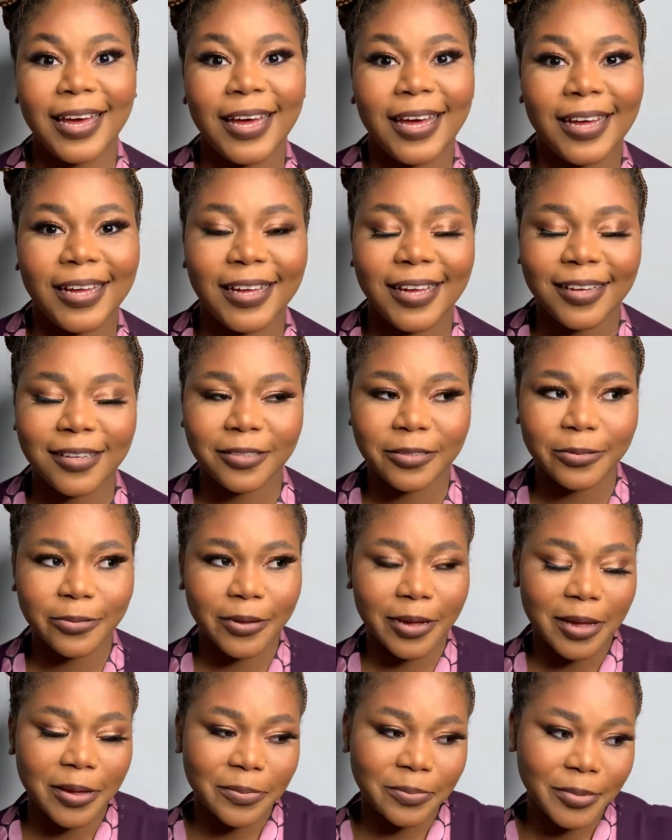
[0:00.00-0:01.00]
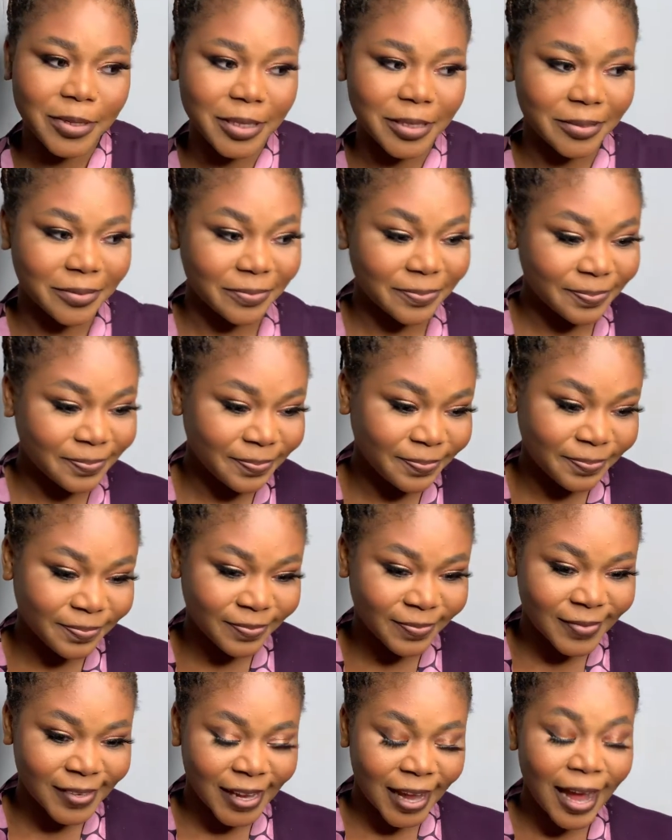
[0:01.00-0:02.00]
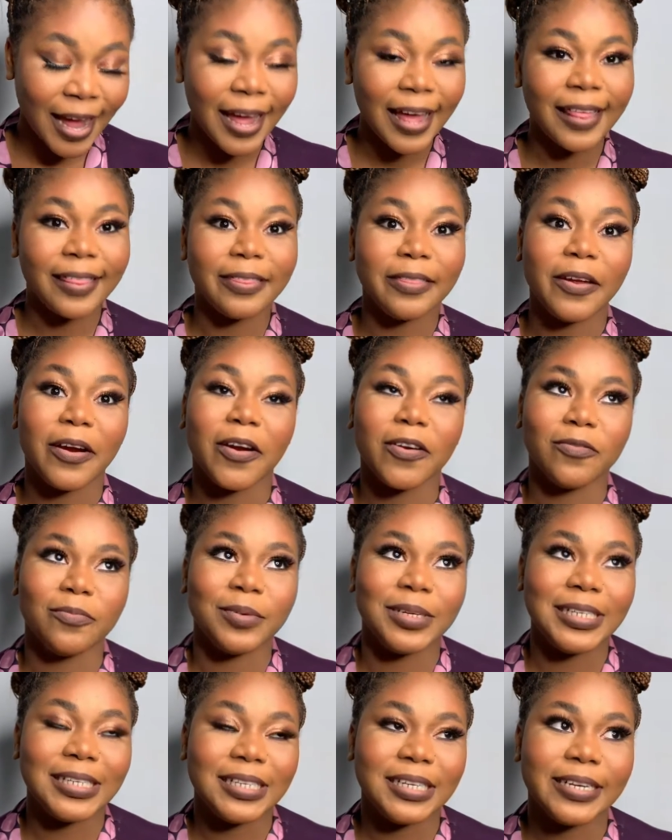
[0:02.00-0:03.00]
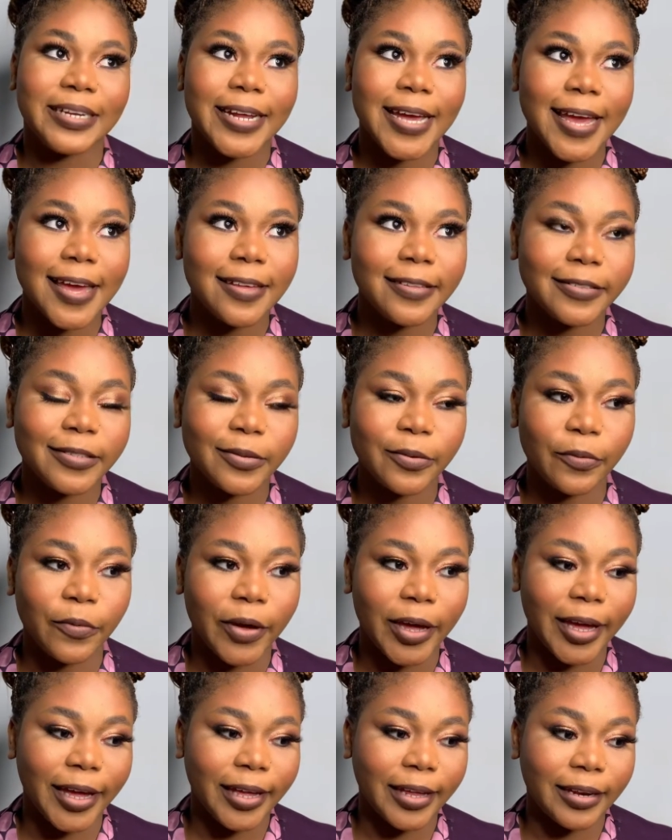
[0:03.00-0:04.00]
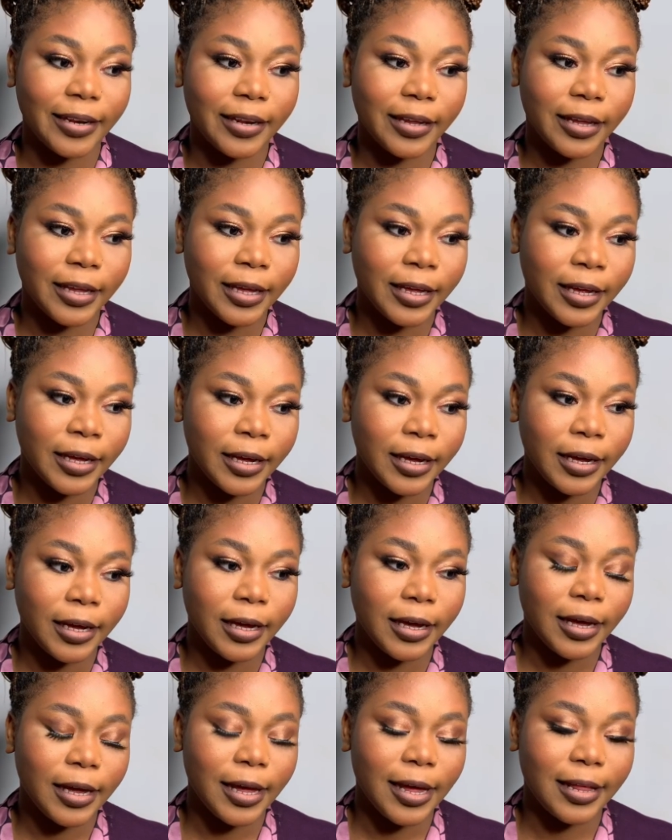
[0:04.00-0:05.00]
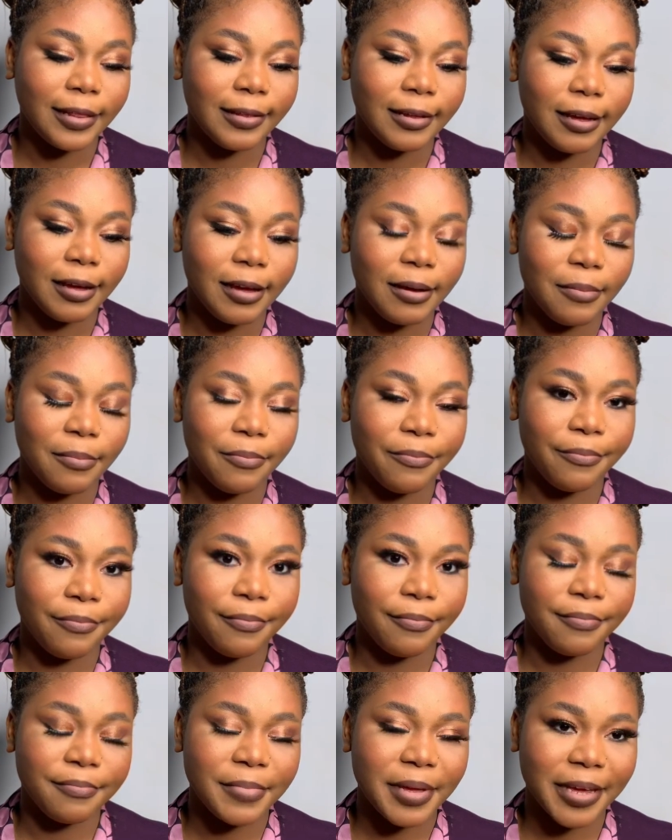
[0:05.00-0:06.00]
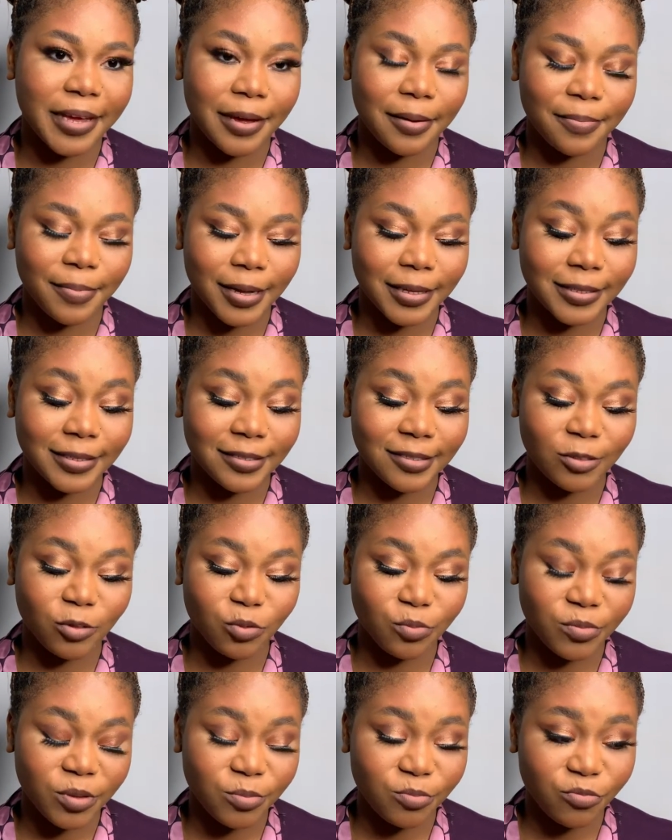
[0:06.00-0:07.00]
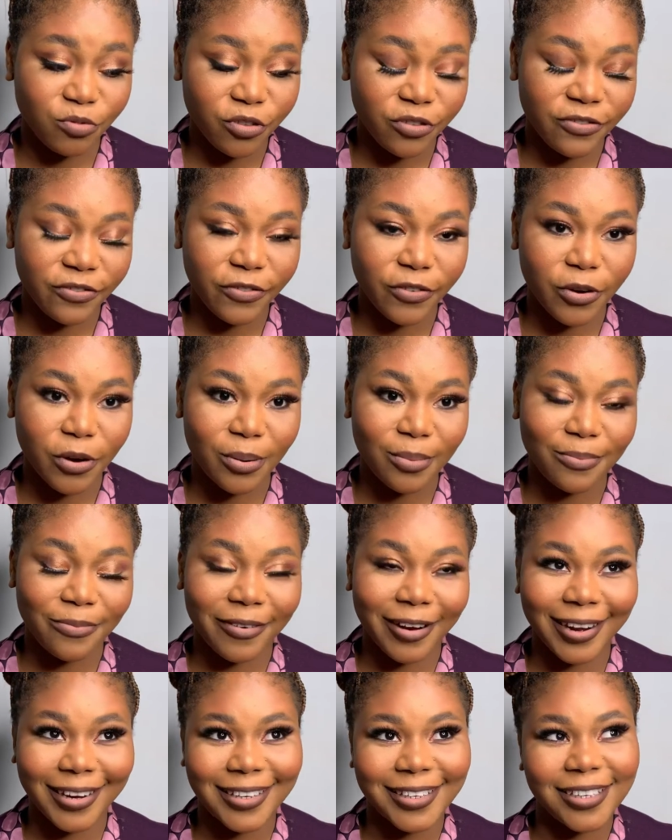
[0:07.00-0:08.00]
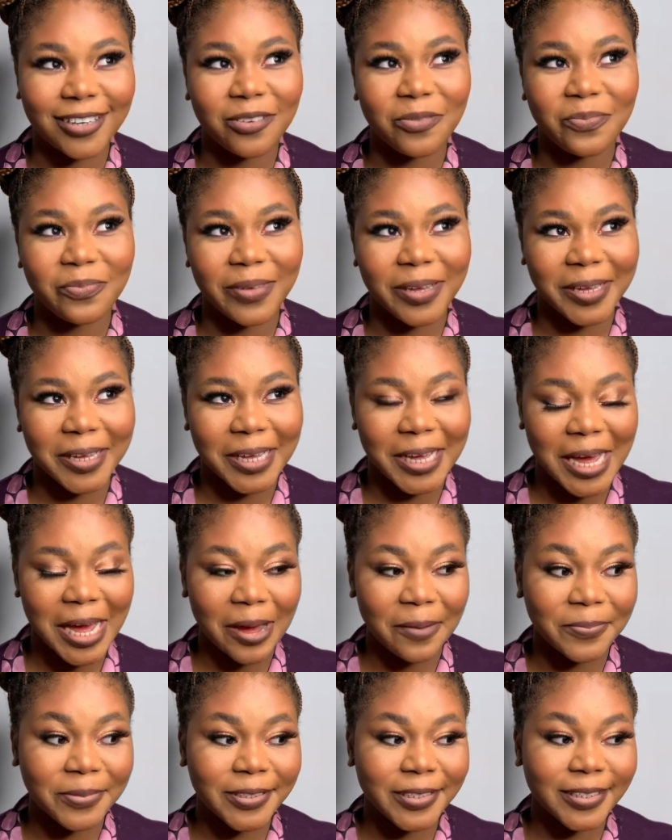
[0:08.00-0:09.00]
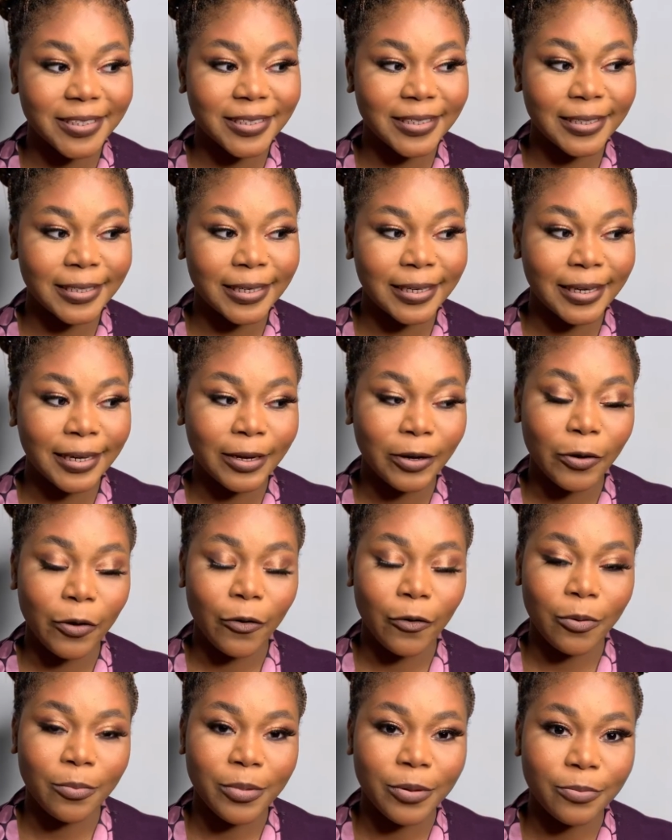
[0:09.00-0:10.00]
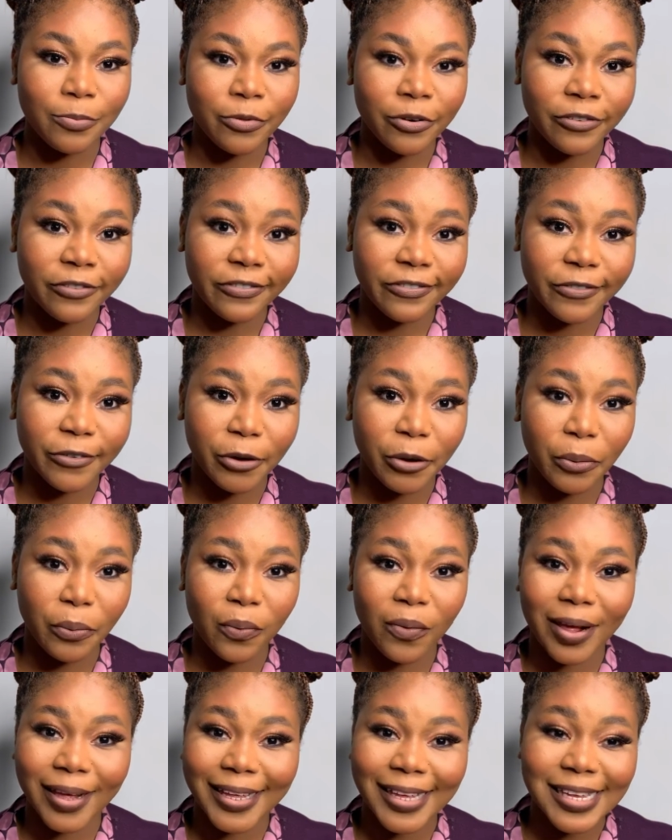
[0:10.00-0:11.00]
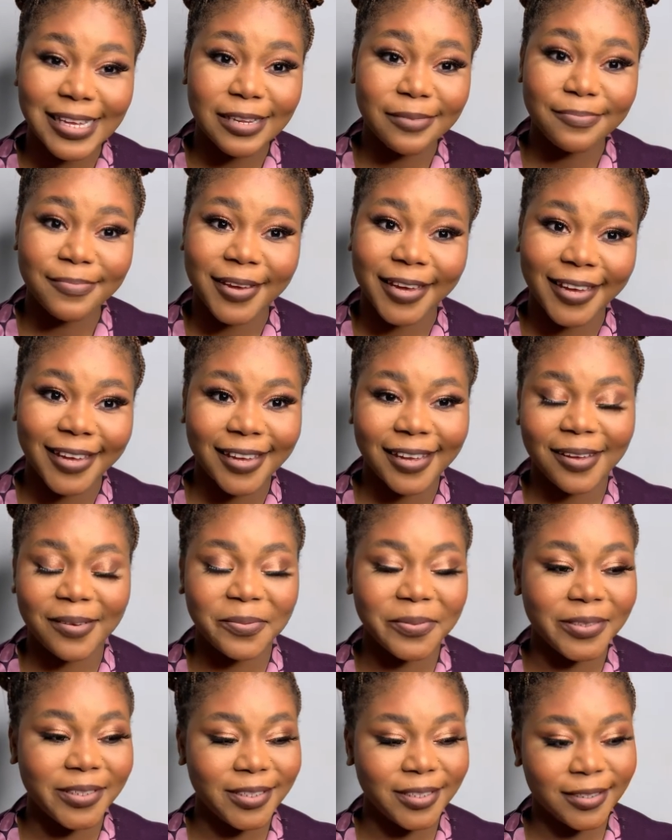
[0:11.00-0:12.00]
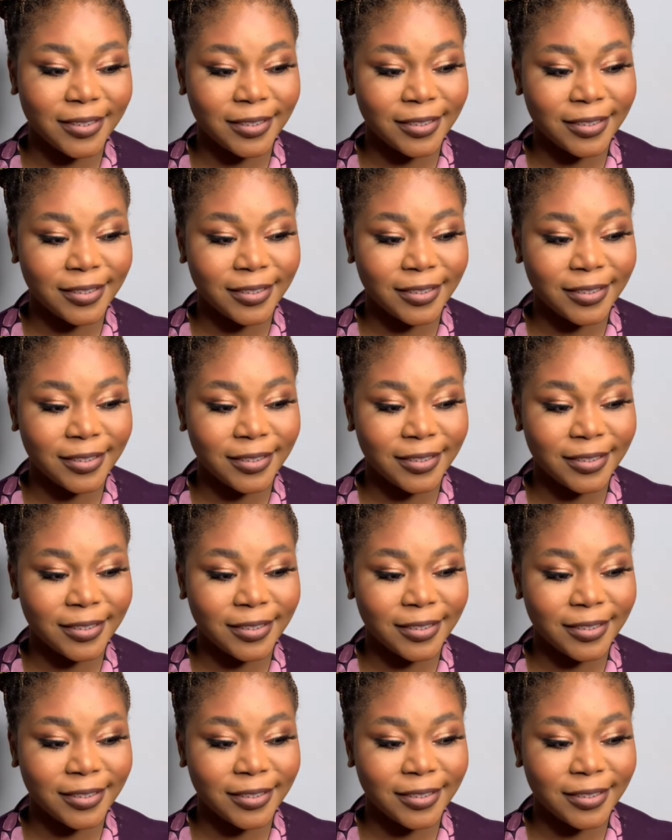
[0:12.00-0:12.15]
Yeah, so I mean, there have been days when other makeup artists will be booked for bridal makeups, will be booked for walking makeups